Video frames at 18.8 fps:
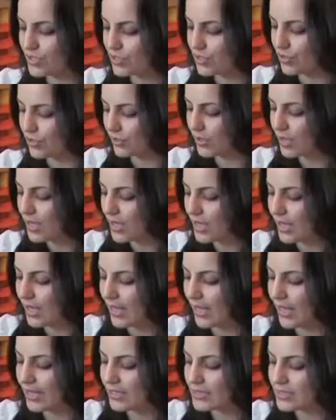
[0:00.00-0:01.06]
Various
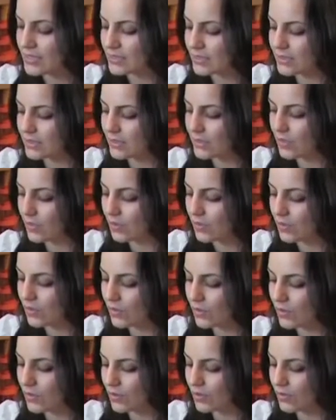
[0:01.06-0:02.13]
treatment options for
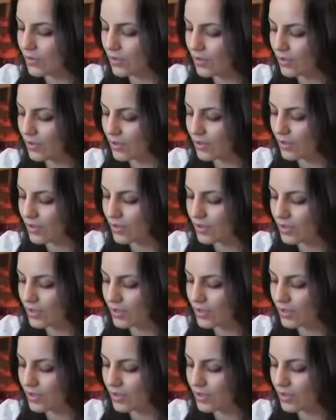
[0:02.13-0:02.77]
stuttering